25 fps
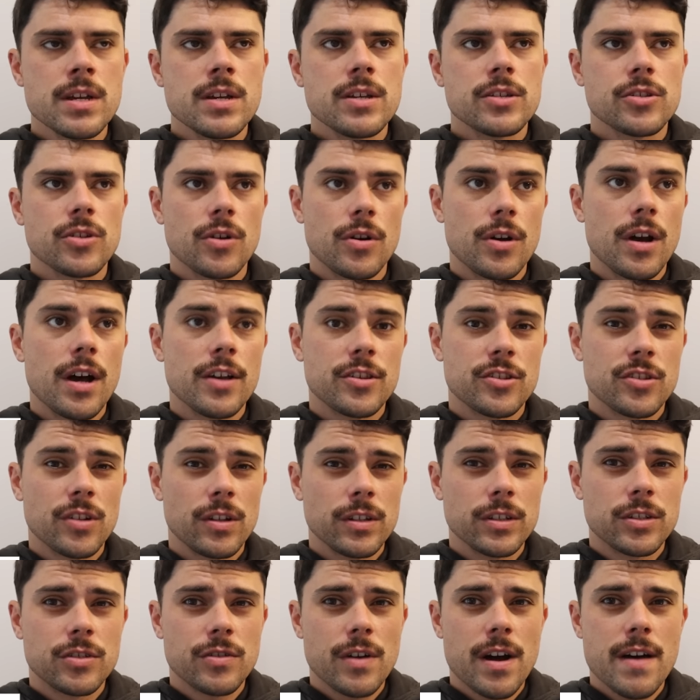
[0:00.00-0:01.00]
So a
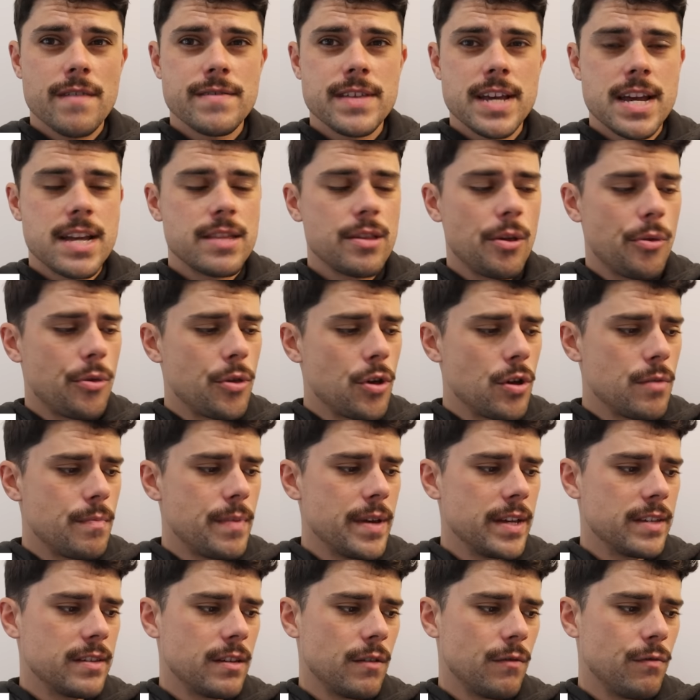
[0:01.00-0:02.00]
solid draft hand. Their third
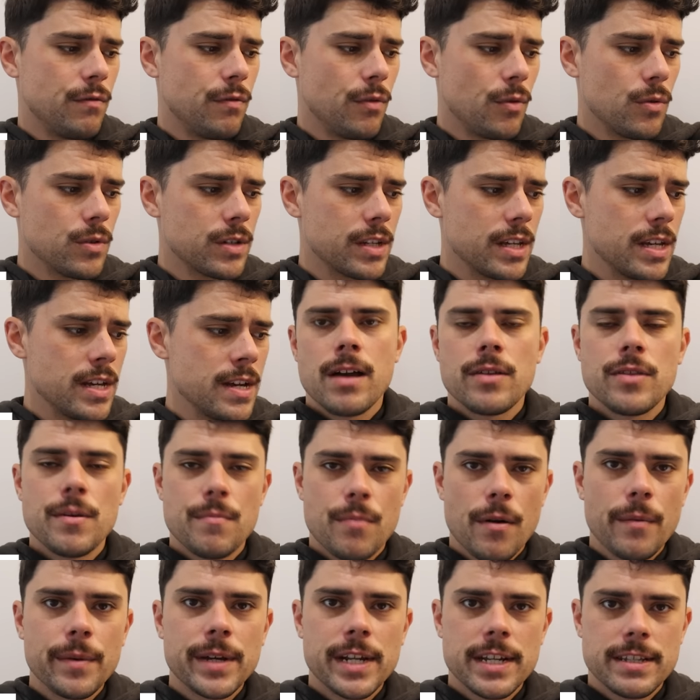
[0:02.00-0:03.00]
pick's at 40. They're
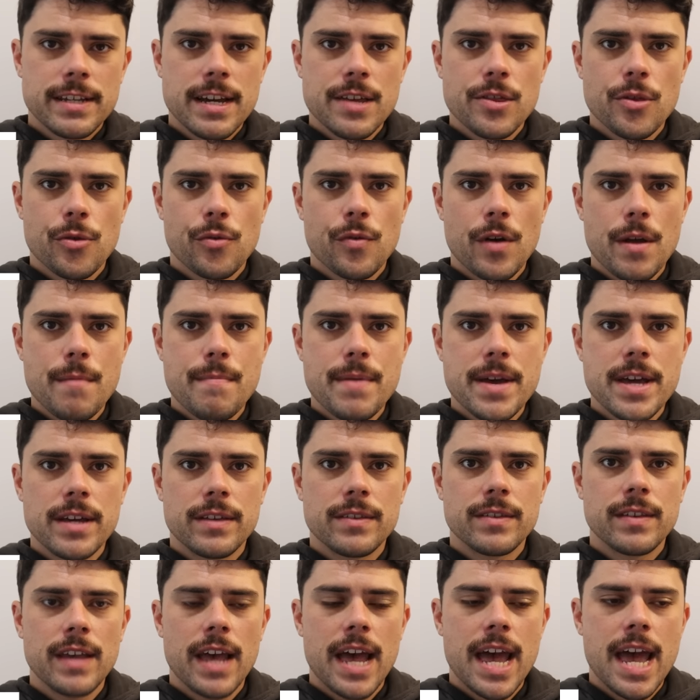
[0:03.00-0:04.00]
probably going to take the three
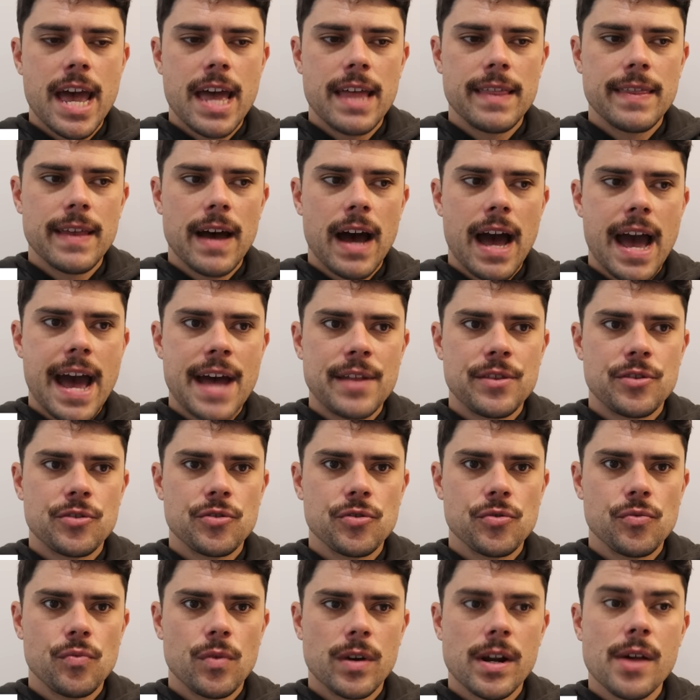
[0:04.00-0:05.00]
picks and add
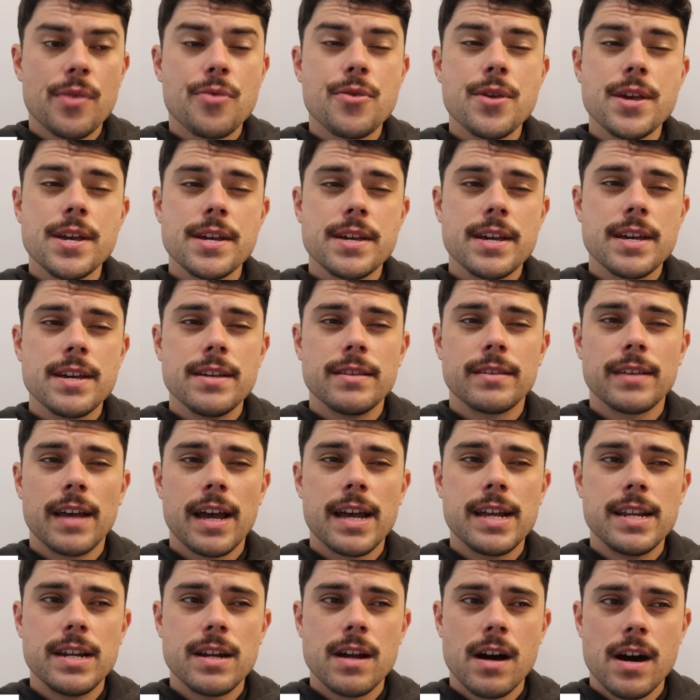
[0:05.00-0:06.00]
to what I think is
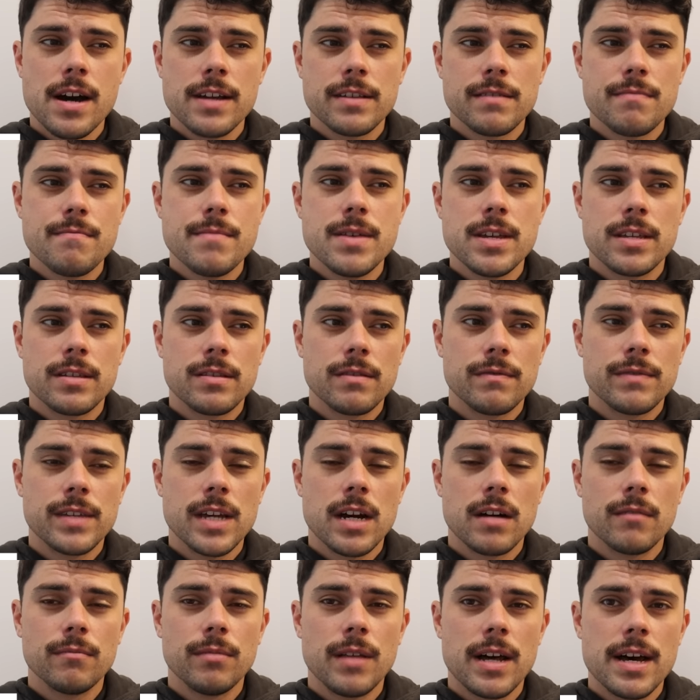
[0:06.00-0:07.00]
a nice mix of
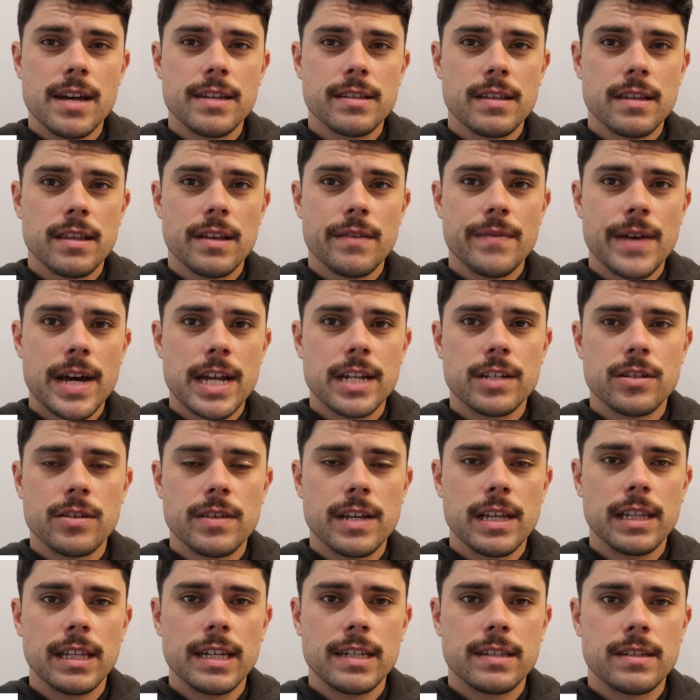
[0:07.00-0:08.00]
young players that they've added to
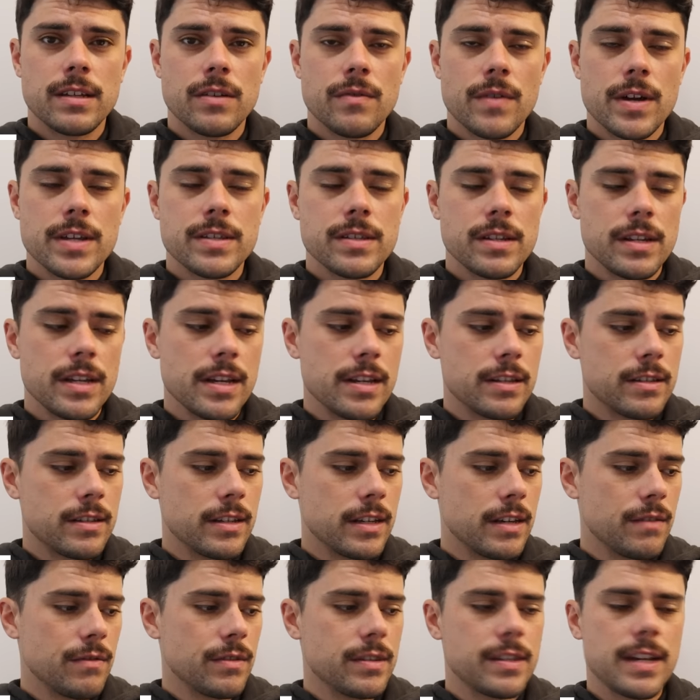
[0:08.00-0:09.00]
their list in recent years to
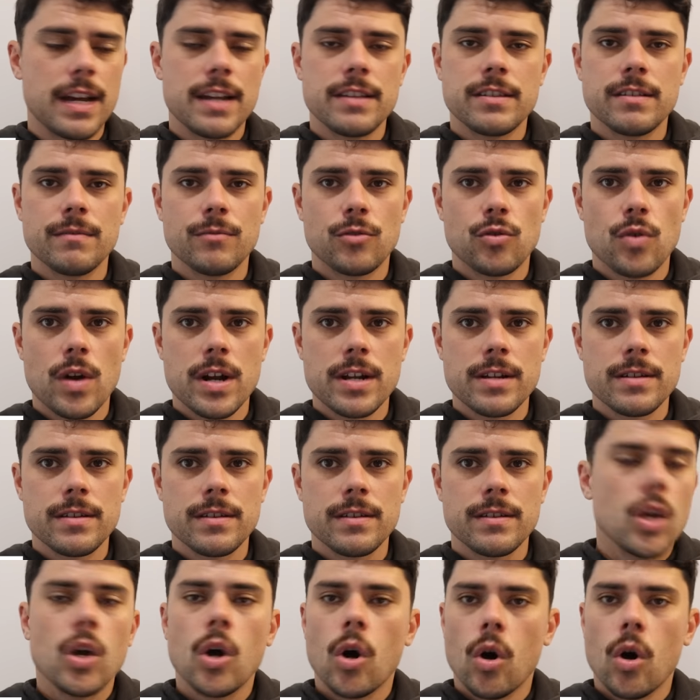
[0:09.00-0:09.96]
give the Saints some credit.